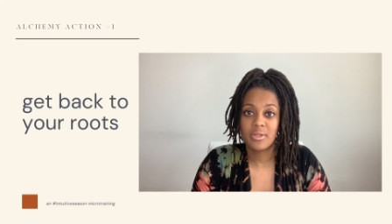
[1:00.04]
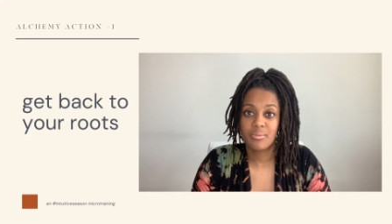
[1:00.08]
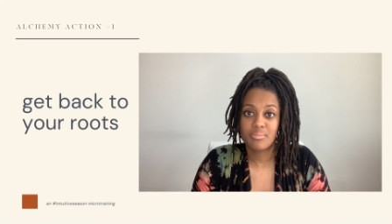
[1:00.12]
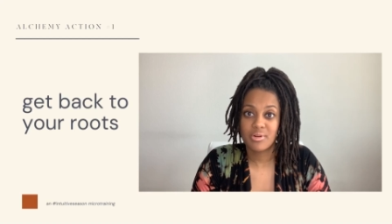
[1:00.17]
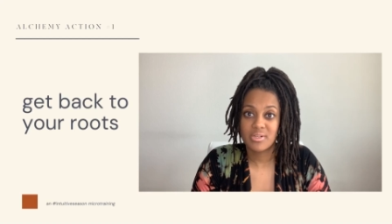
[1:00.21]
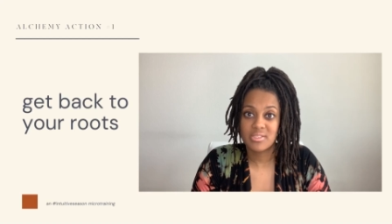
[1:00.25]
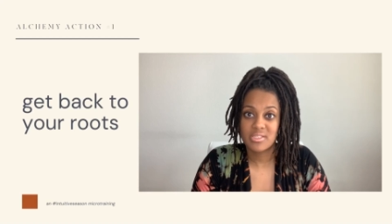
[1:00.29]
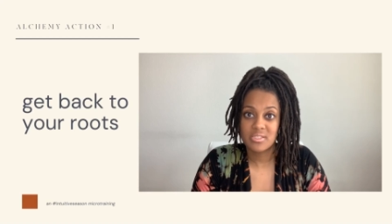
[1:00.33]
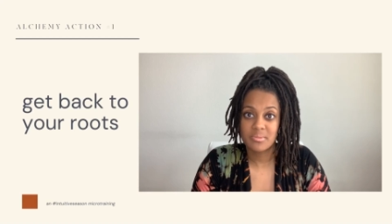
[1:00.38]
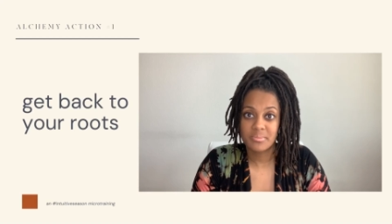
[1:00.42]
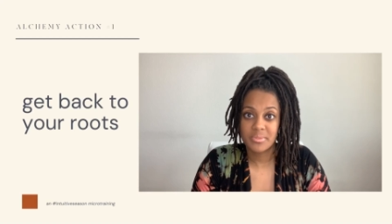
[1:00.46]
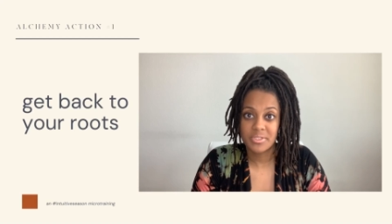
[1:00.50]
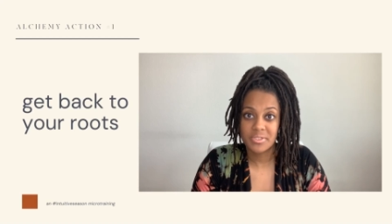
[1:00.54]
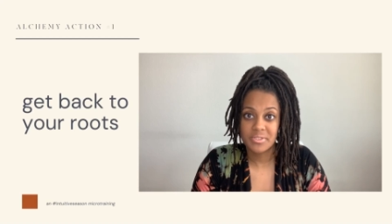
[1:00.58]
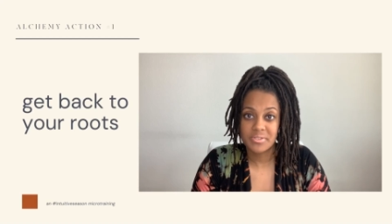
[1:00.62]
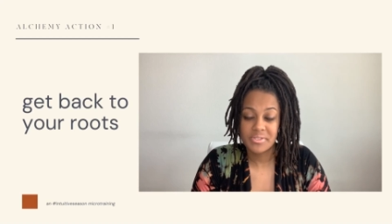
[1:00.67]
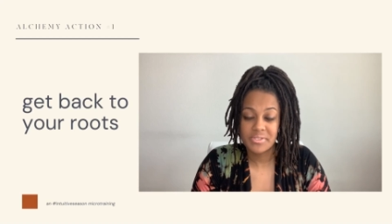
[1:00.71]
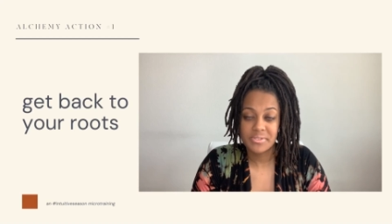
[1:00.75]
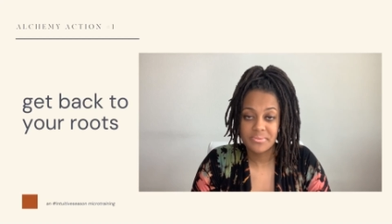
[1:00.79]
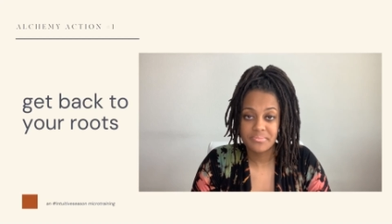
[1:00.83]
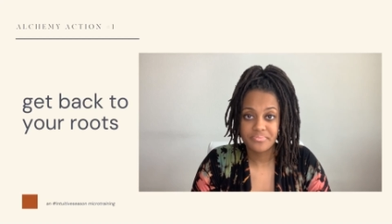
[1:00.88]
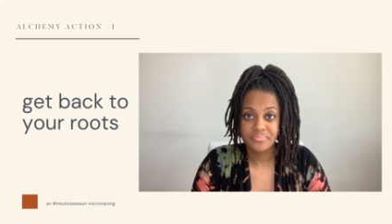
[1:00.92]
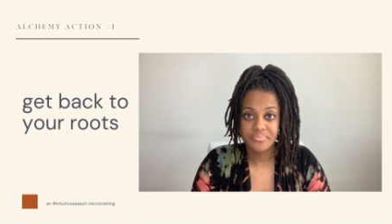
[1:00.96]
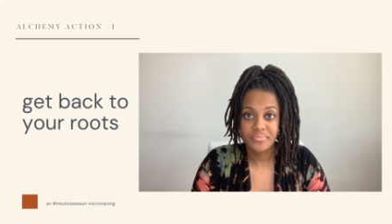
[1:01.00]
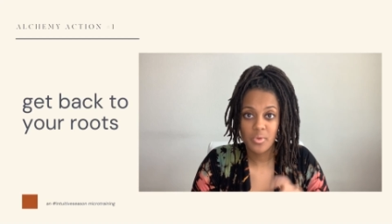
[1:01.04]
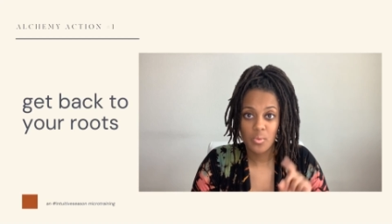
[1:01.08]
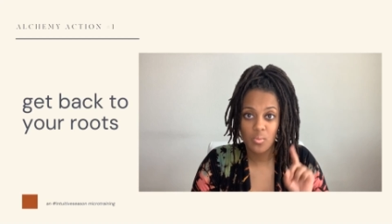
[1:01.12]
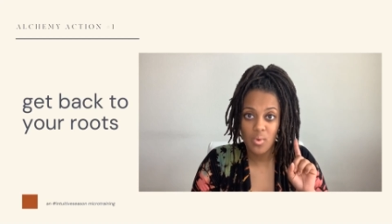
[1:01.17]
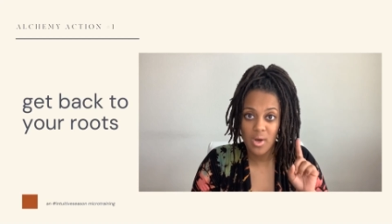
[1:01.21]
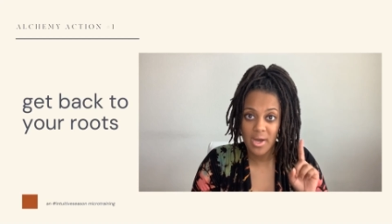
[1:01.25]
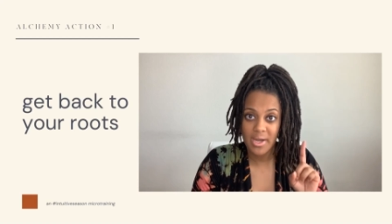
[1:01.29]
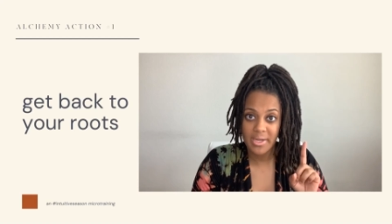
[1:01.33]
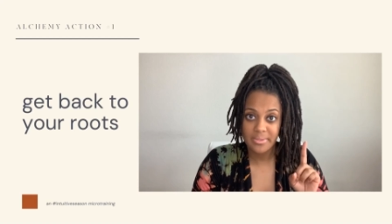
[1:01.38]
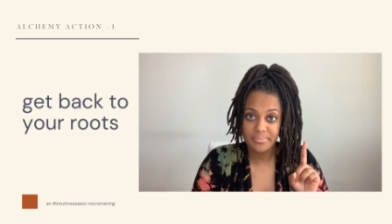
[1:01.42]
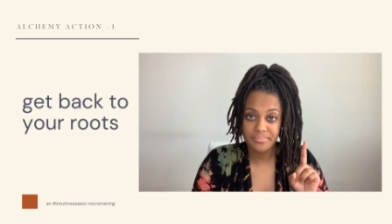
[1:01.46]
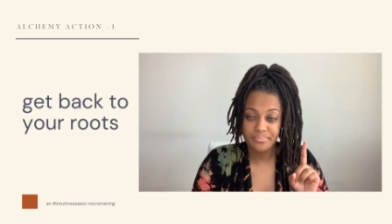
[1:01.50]
of principles.
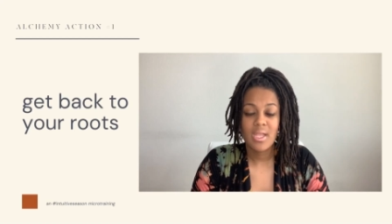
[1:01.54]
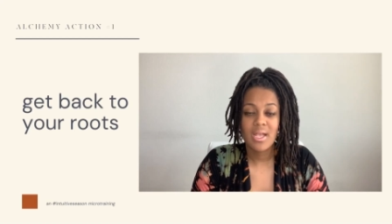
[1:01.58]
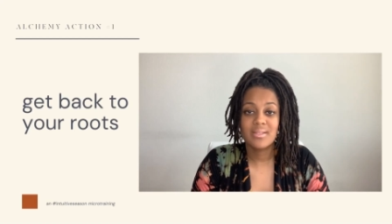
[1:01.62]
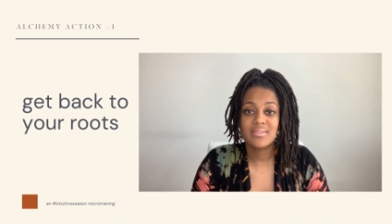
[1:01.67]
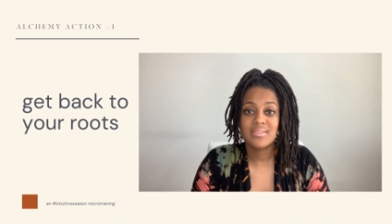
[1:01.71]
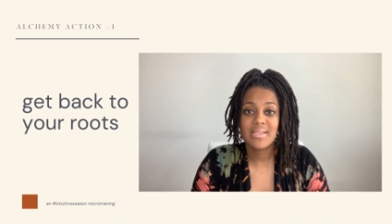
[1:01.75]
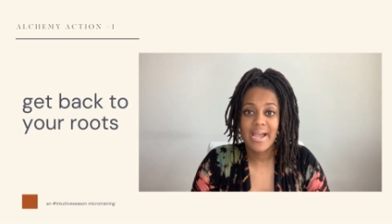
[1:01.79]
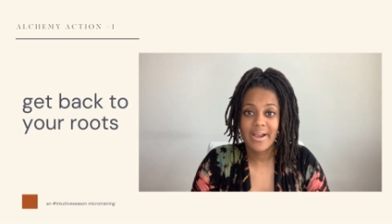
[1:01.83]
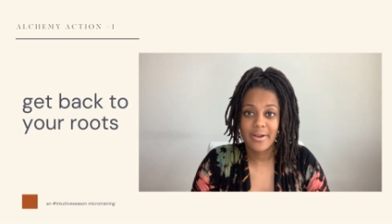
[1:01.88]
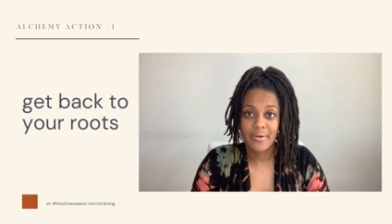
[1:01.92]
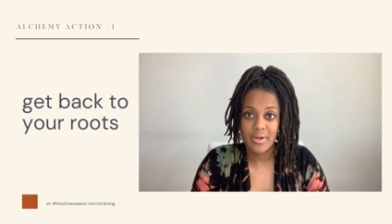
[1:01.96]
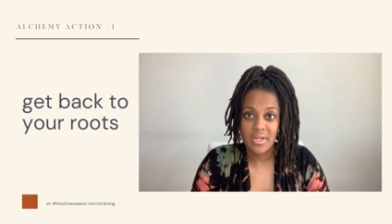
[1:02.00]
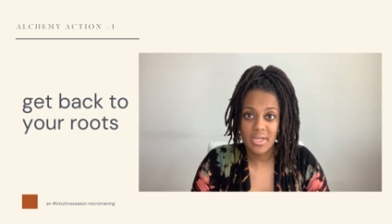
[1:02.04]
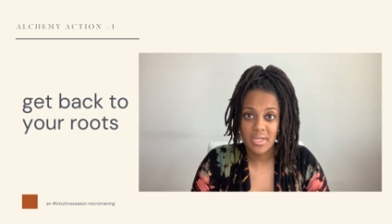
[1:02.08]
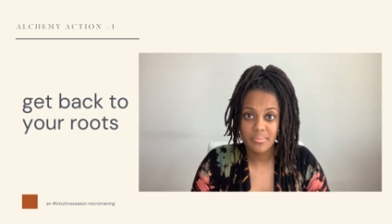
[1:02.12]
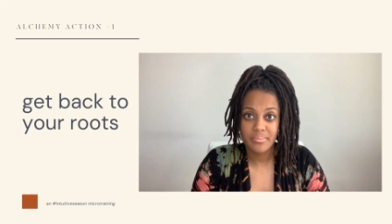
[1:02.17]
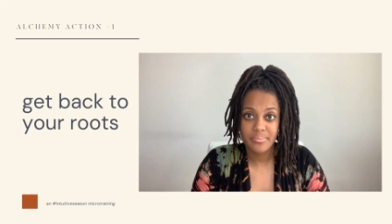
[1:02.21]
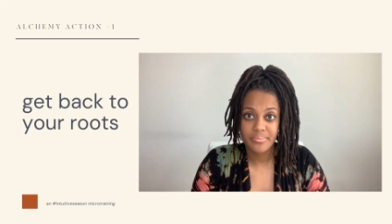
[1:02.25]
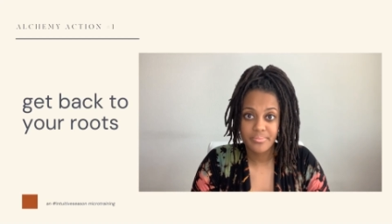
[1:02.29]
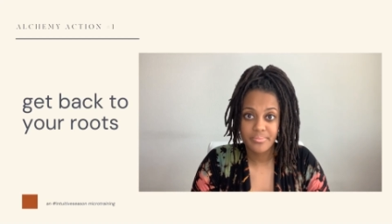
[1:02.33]
One, integrity.